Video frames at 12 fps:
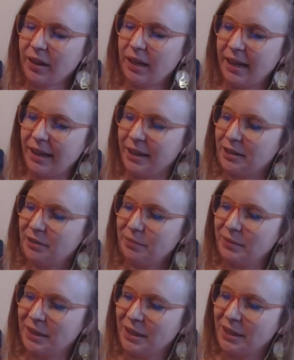Um,
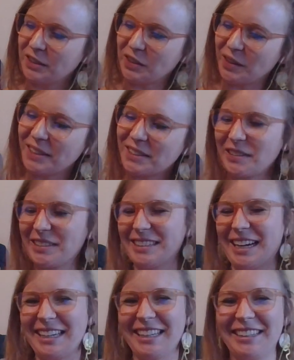so that's so
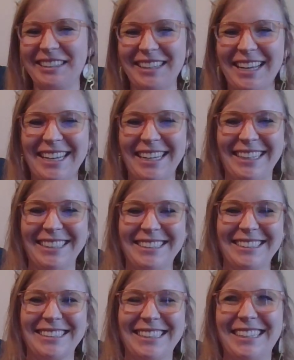exciting,
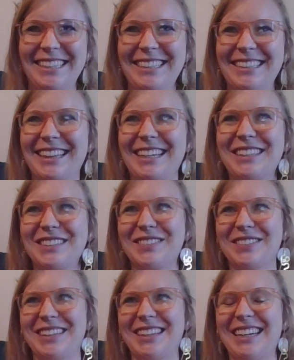and uh, thank you
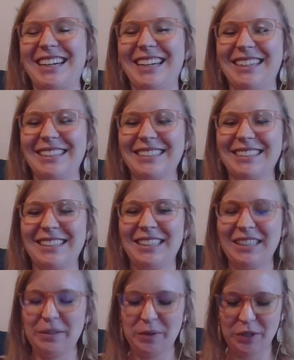for that.
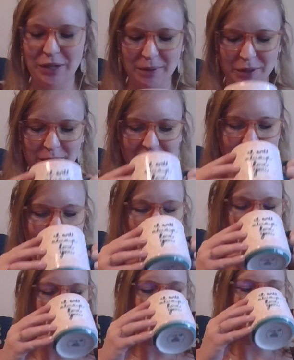Let me grab a quick sip.